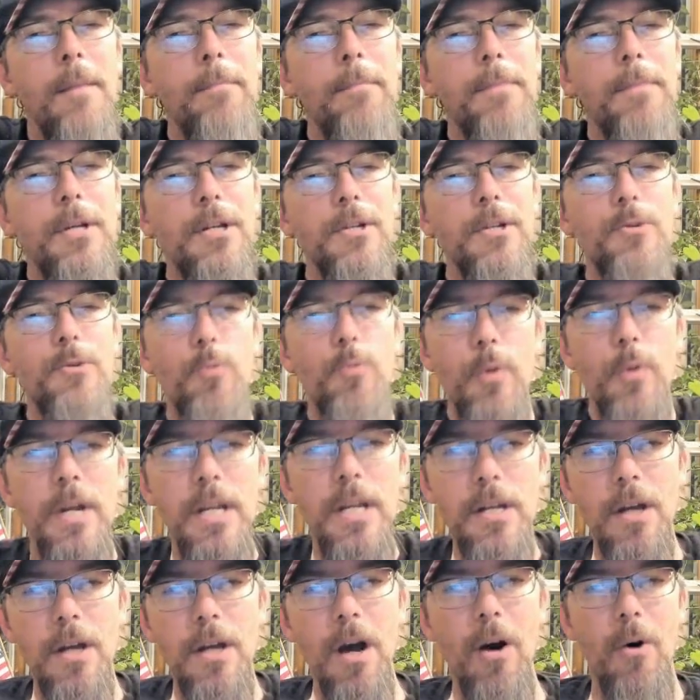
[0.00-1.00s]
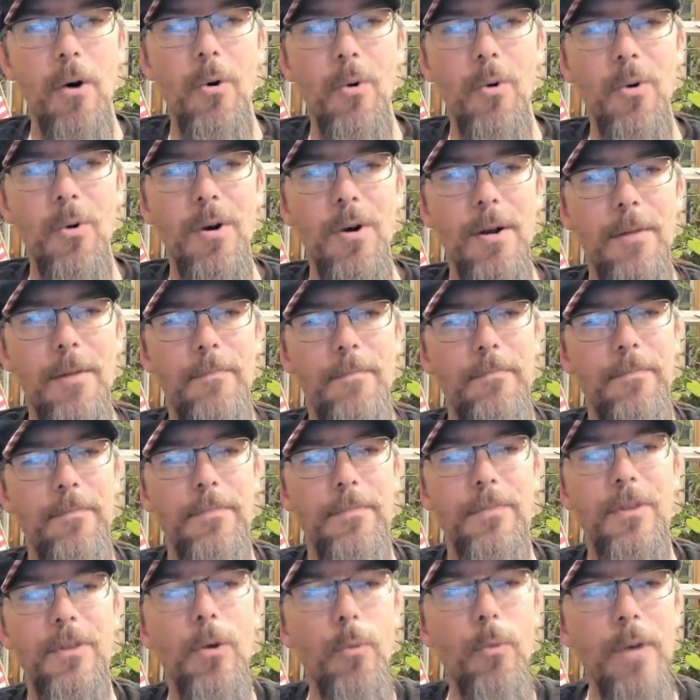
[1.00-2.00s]
Because we know
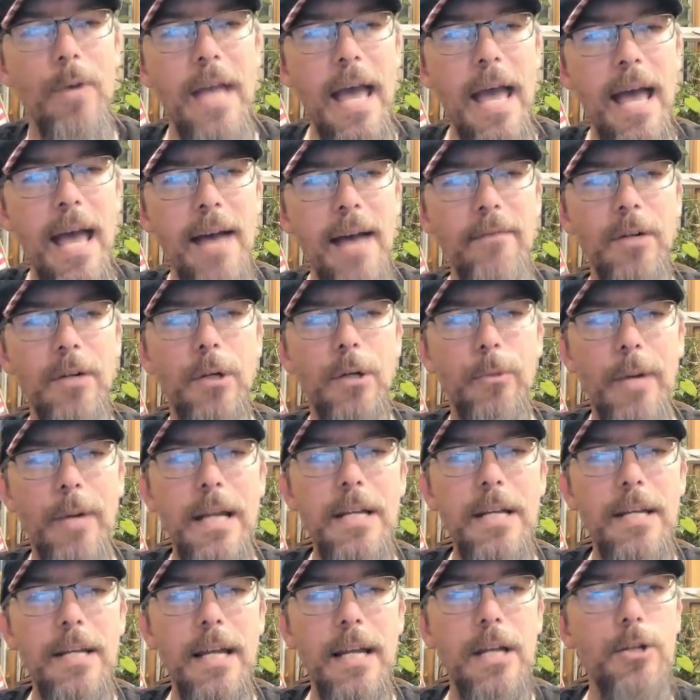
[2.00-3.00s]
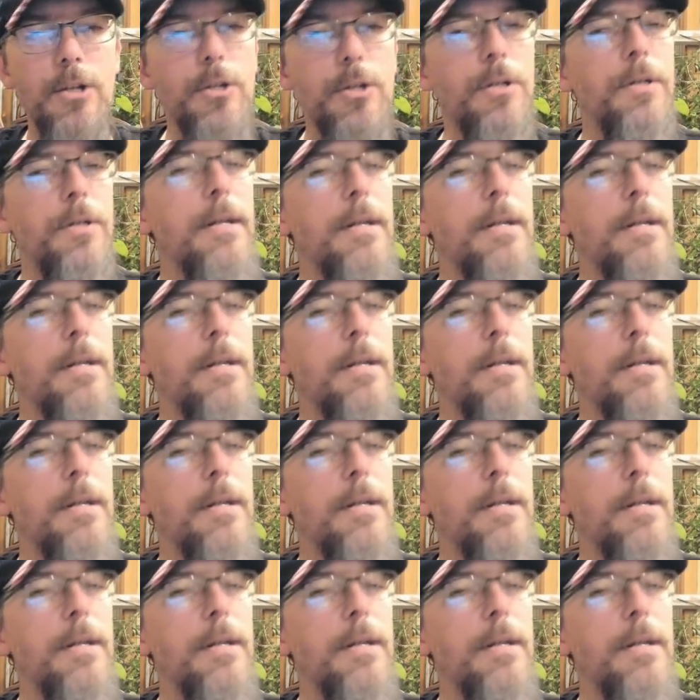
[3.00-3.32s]
that we have a great nation.